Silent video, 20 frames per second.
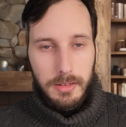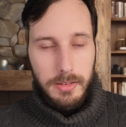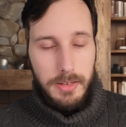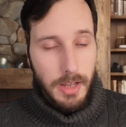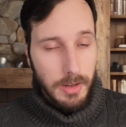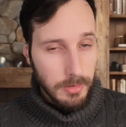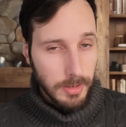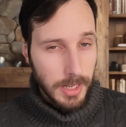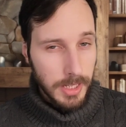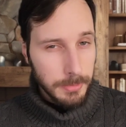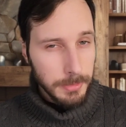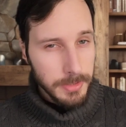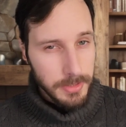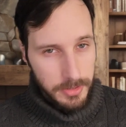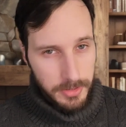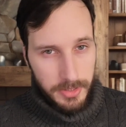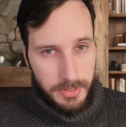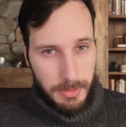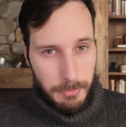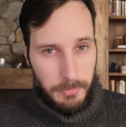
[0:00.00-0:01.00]
Now, almonds
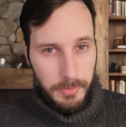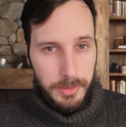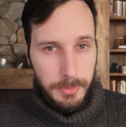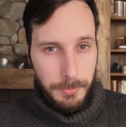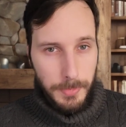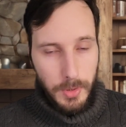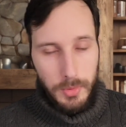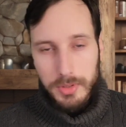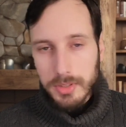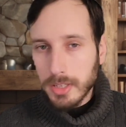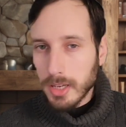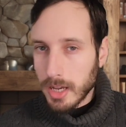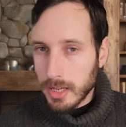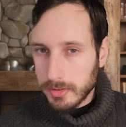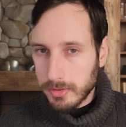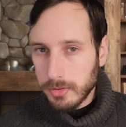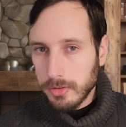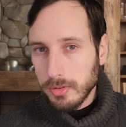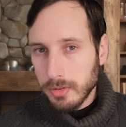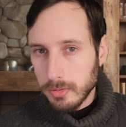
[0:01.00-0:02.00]
are some of the most
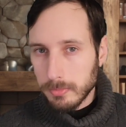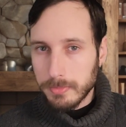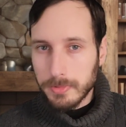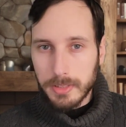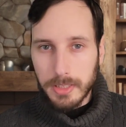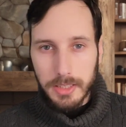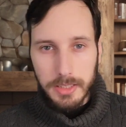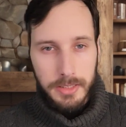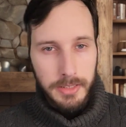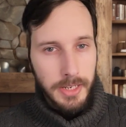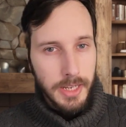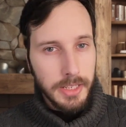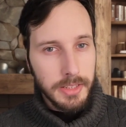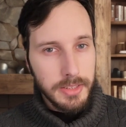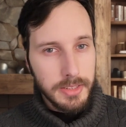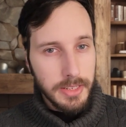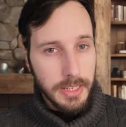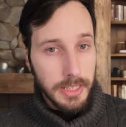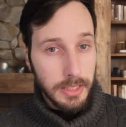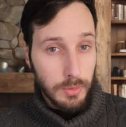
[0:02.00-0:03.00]
consumed
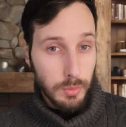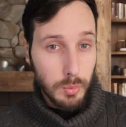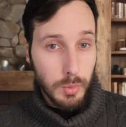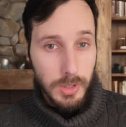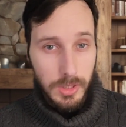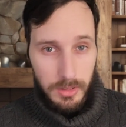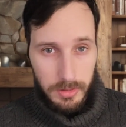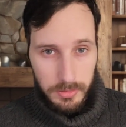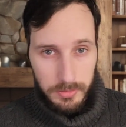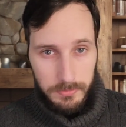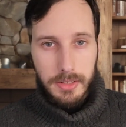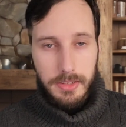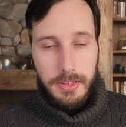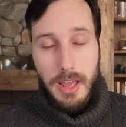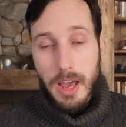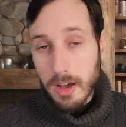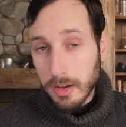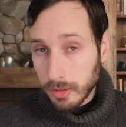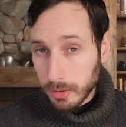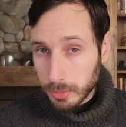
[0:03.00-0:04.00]
nuts in the world.
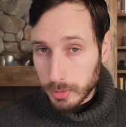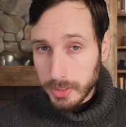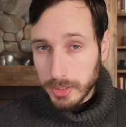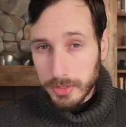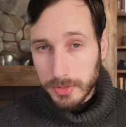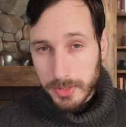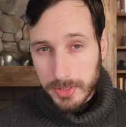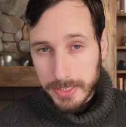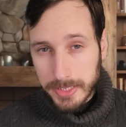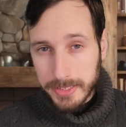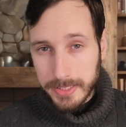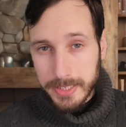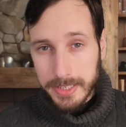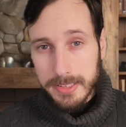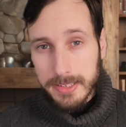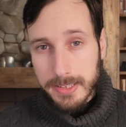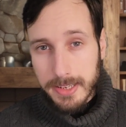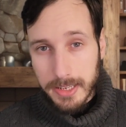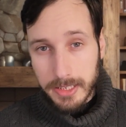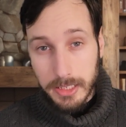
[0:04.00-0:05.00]
Now, according to
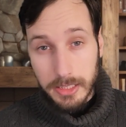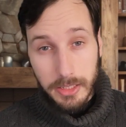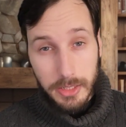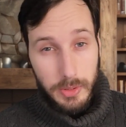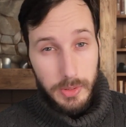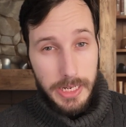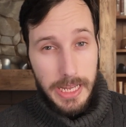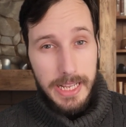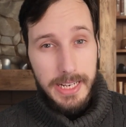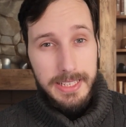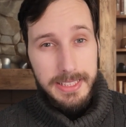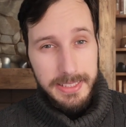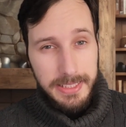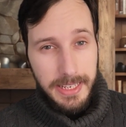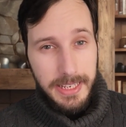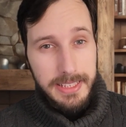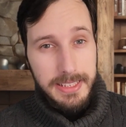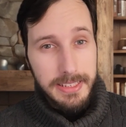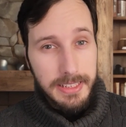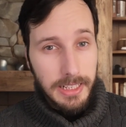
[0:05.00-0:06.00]
Statista, in the United
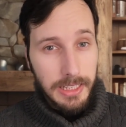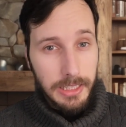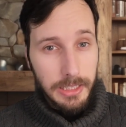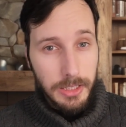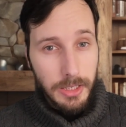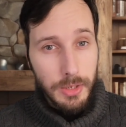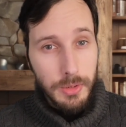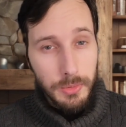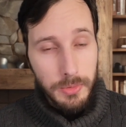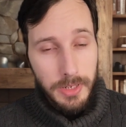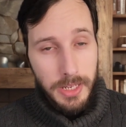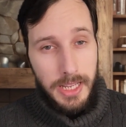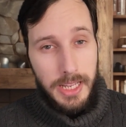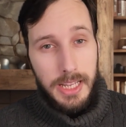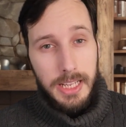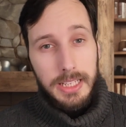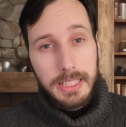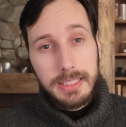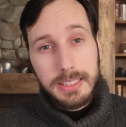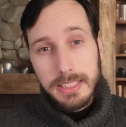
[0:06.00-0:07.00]
States alone,
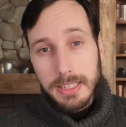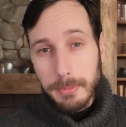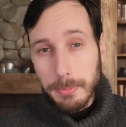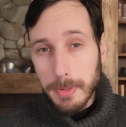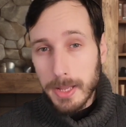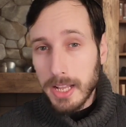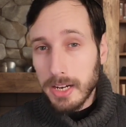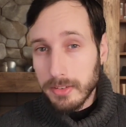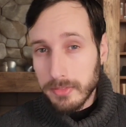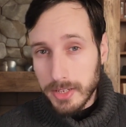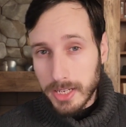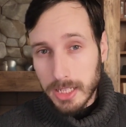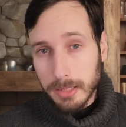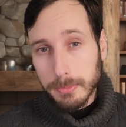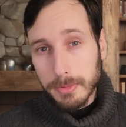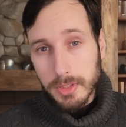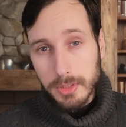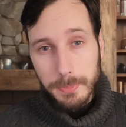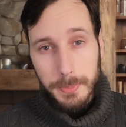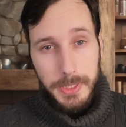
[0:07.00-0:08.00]
the amount of
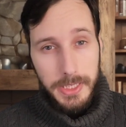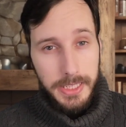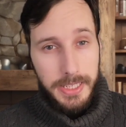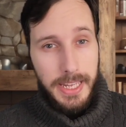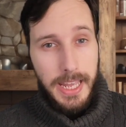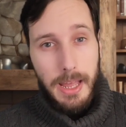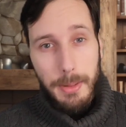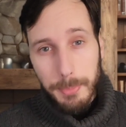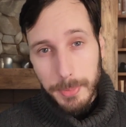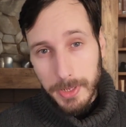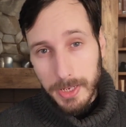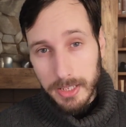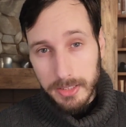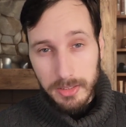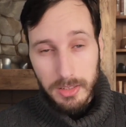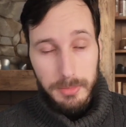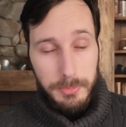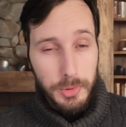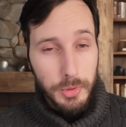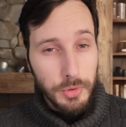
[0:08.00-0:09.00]
almonds per capita is
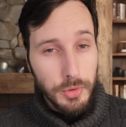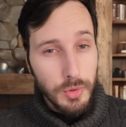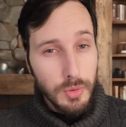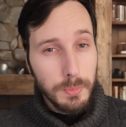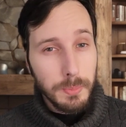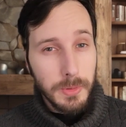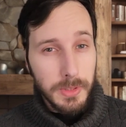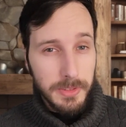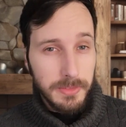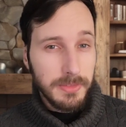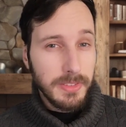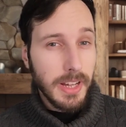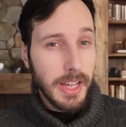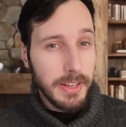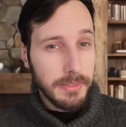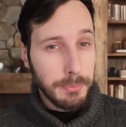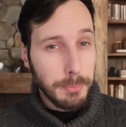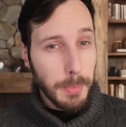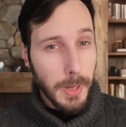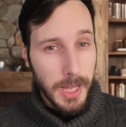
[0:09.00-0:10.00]
almost
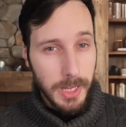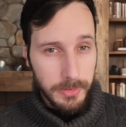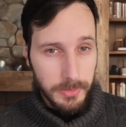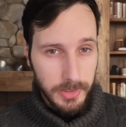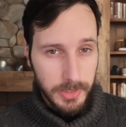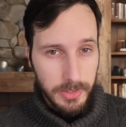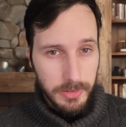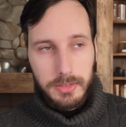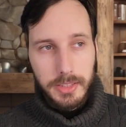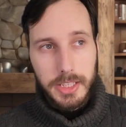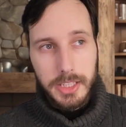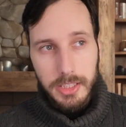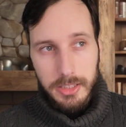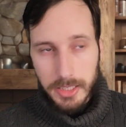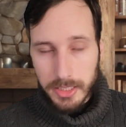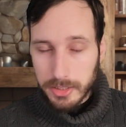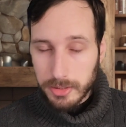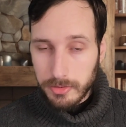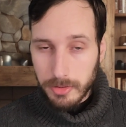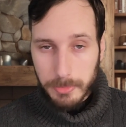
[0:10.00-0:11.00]
2.5 pounds.
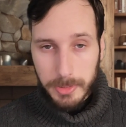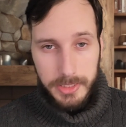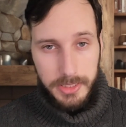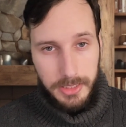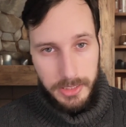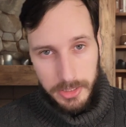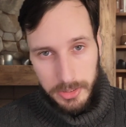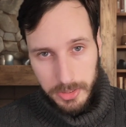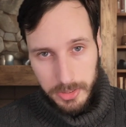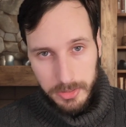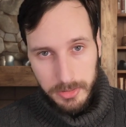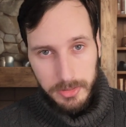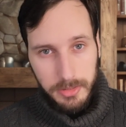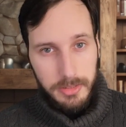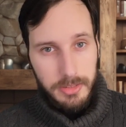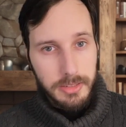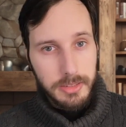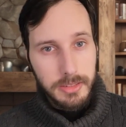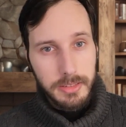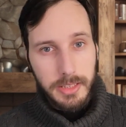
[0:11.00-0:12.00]
They're extremely
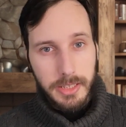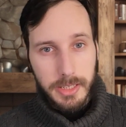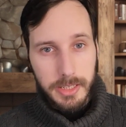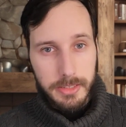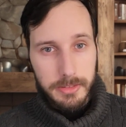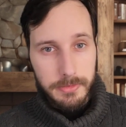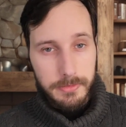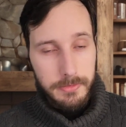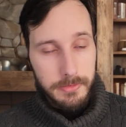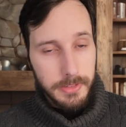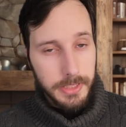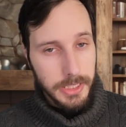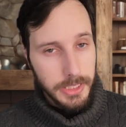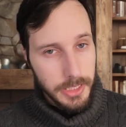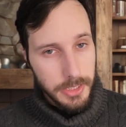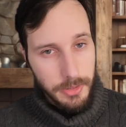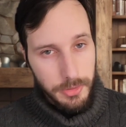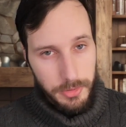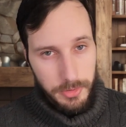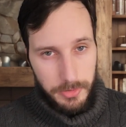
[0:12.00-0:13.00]
delicious. They're
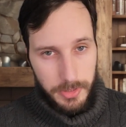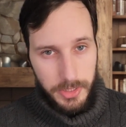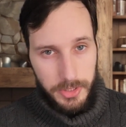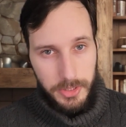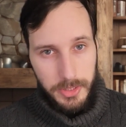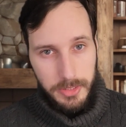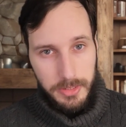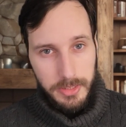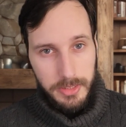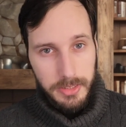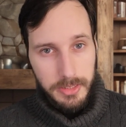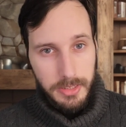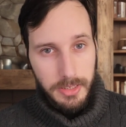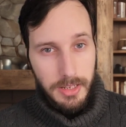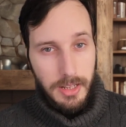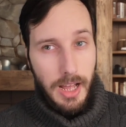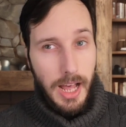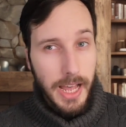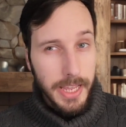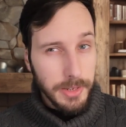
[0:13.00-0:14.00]
really nutritious.
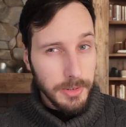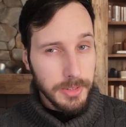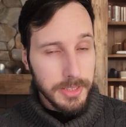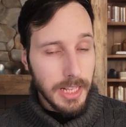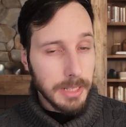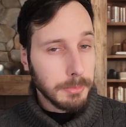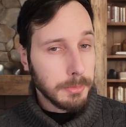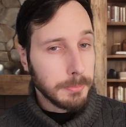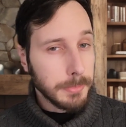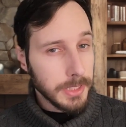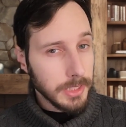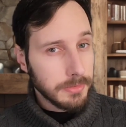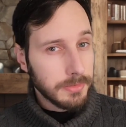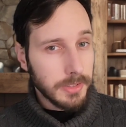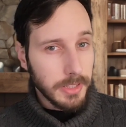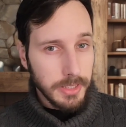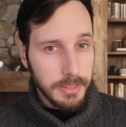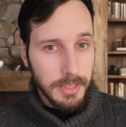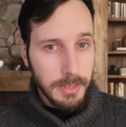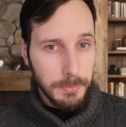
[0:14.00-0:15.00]
I use almond milk,
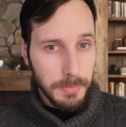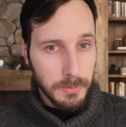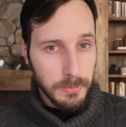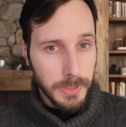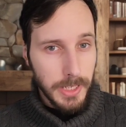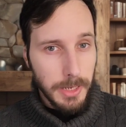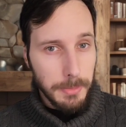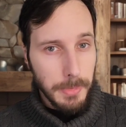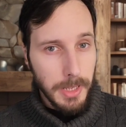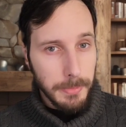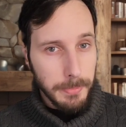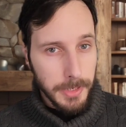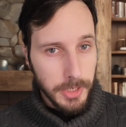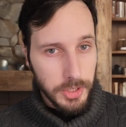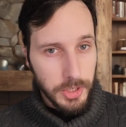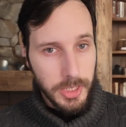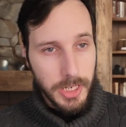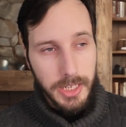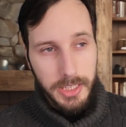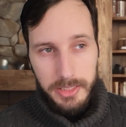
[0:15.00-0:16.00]
for example, when I make my
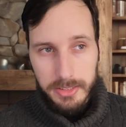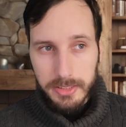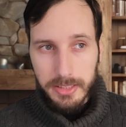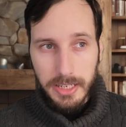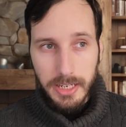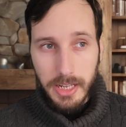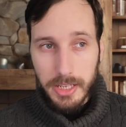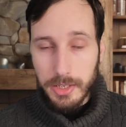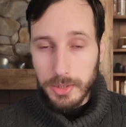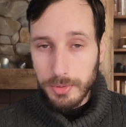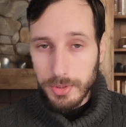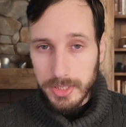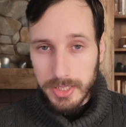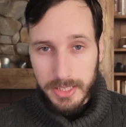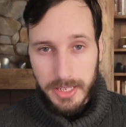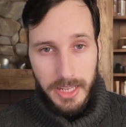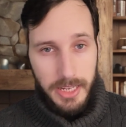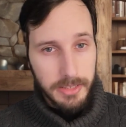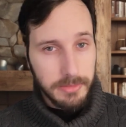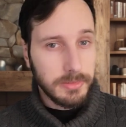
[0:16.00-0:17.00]
shakes, and I use
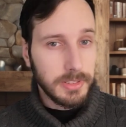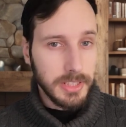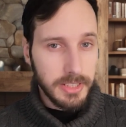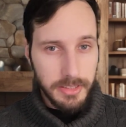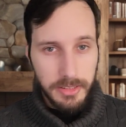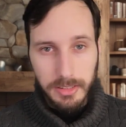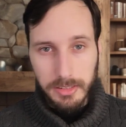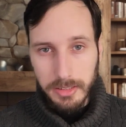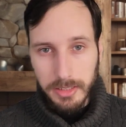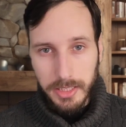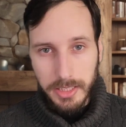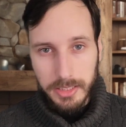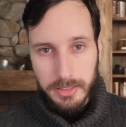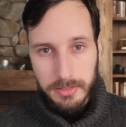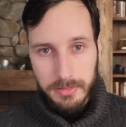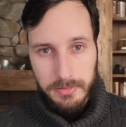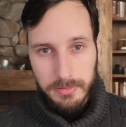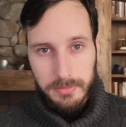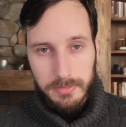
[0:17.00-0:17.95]
it every single day.